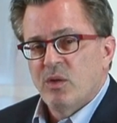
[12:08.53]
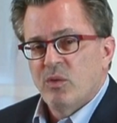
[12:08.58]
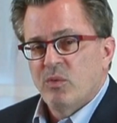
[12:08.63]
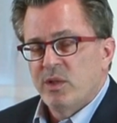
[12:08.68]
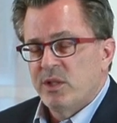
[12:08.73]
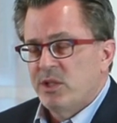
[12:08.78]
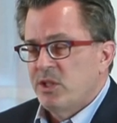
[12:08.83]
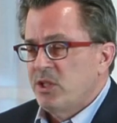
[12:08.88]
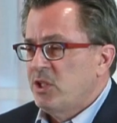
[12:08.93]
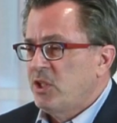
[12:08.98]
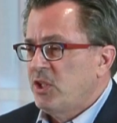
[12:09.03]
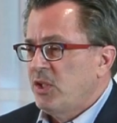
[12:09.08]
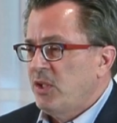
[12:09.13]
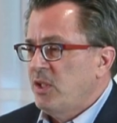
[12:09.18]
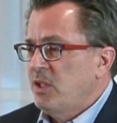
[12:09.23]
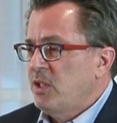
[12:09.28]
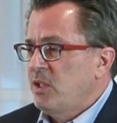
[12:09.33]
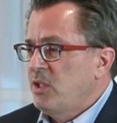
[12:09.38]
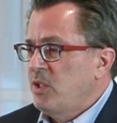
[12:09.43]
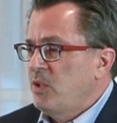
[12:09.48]
which is
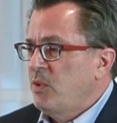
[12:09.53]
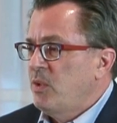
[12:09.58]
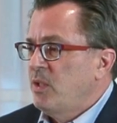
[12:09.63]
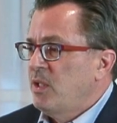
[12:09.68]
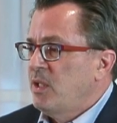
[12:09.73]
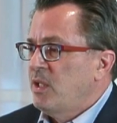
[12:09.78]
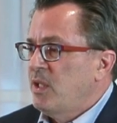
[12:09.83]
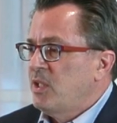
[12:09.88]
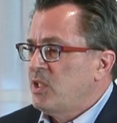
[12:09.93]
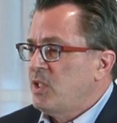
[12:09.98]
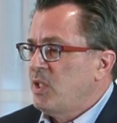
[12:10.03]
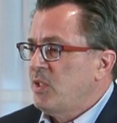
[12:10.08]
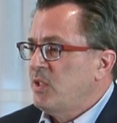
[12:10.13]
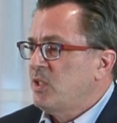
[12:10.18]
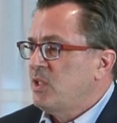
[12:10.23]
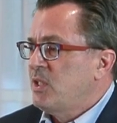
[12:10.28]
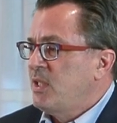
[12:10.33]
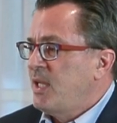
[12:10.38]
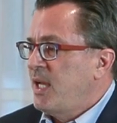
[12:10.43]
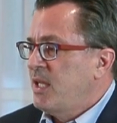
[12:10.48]
sure to do a
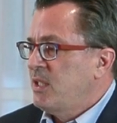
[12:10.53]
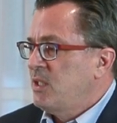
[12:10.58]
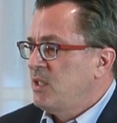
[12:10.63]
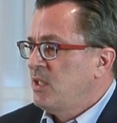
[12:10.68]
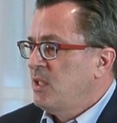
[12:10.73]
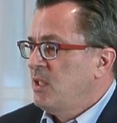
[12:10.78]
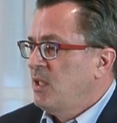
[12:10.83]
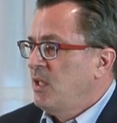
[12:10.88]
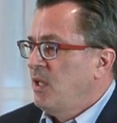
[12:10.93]
serious dent